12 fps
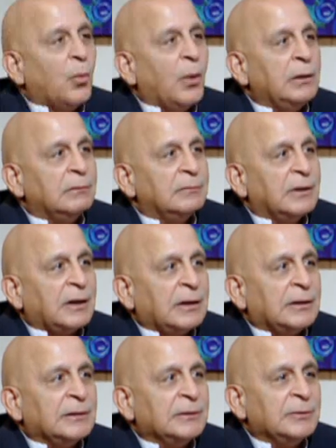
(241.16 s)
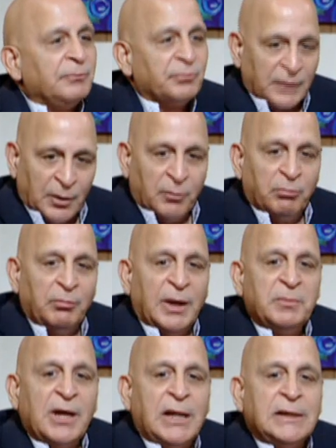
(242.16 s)
Well, um,
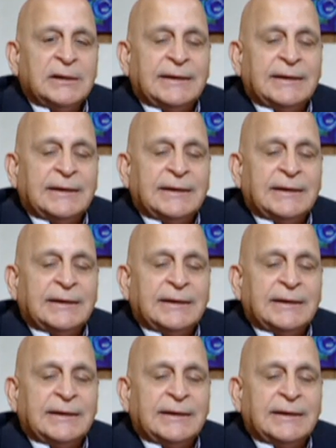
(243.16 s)
maybe I'll